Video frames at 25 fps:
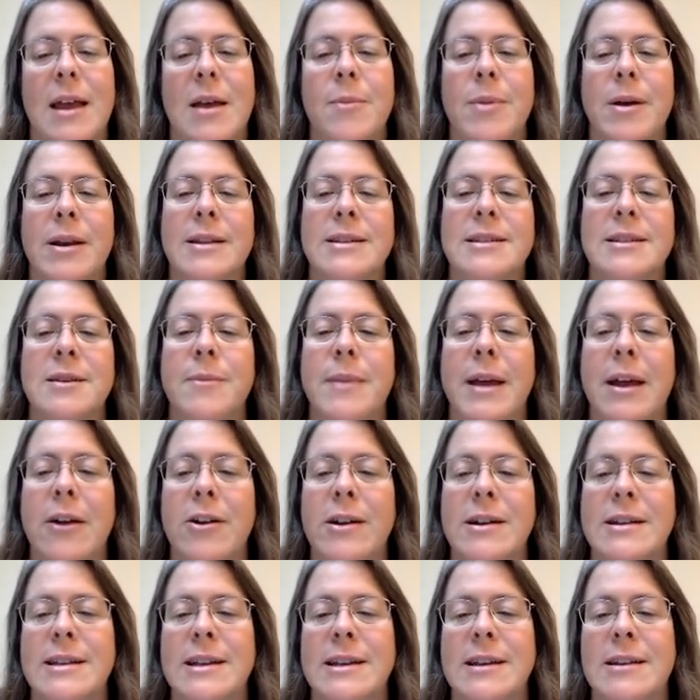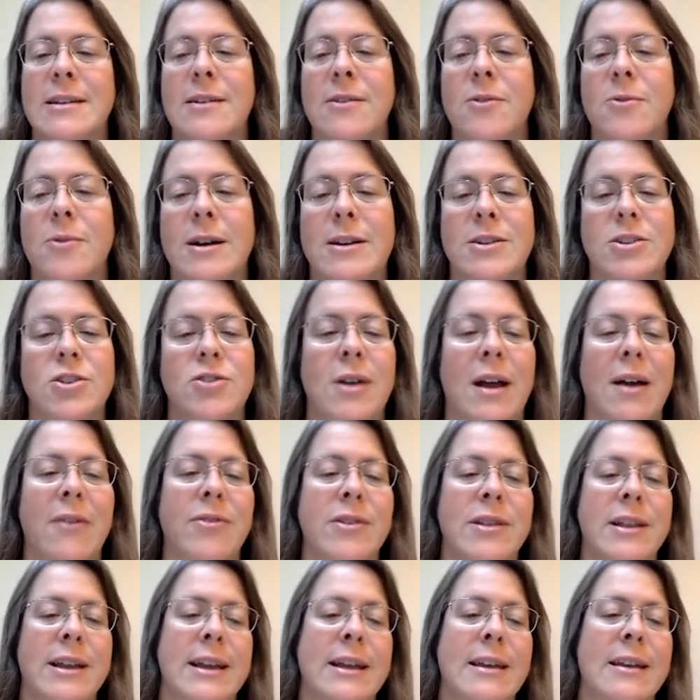But a Samaritan, while
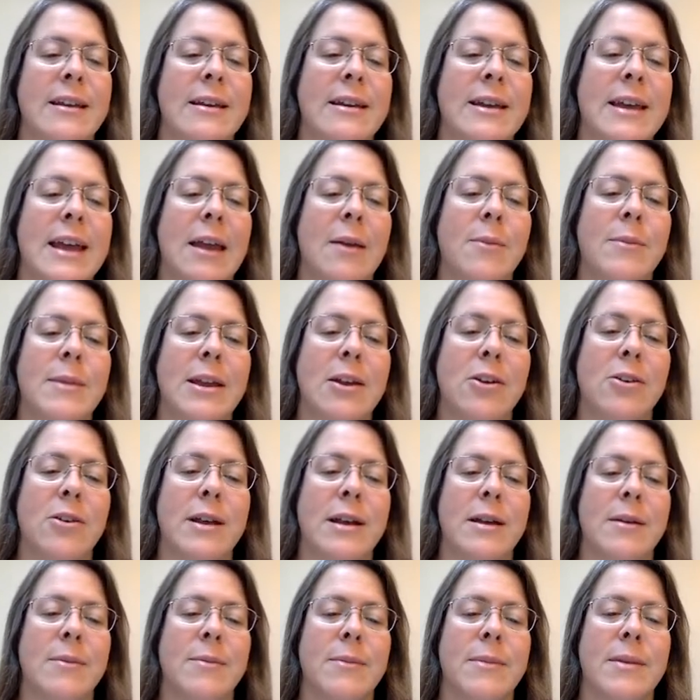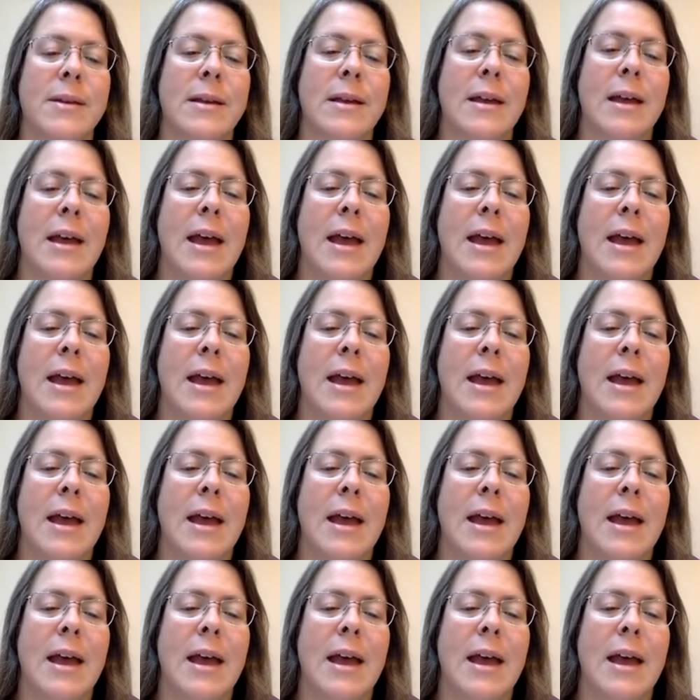traveling, came near him,